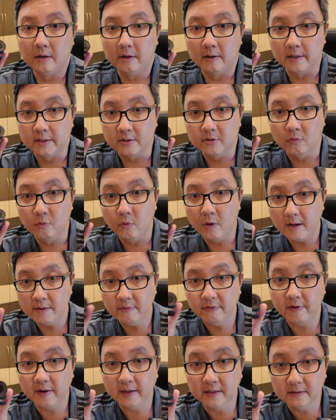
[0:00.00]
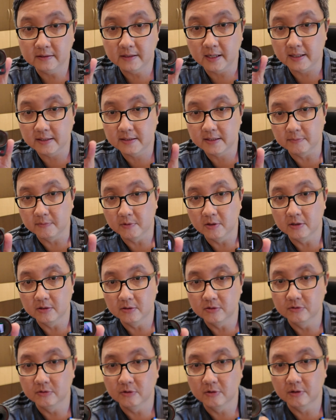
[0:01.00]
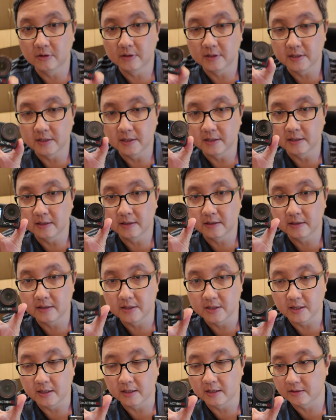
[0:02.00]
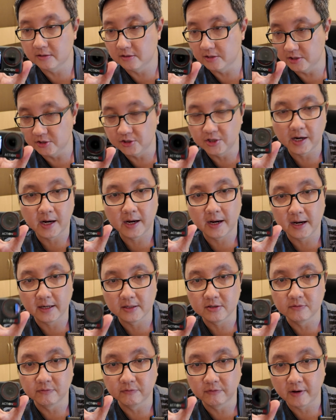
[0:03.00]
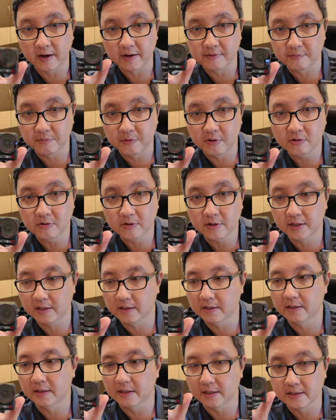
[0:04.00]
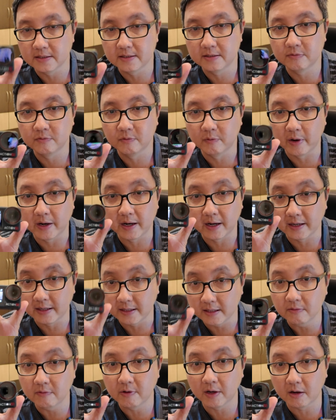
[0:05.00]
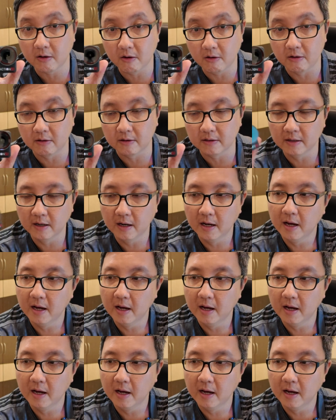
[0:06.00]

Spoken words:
Alright, so one final test I'm going to do on the DJI Action 5 Pro here is when I hit record,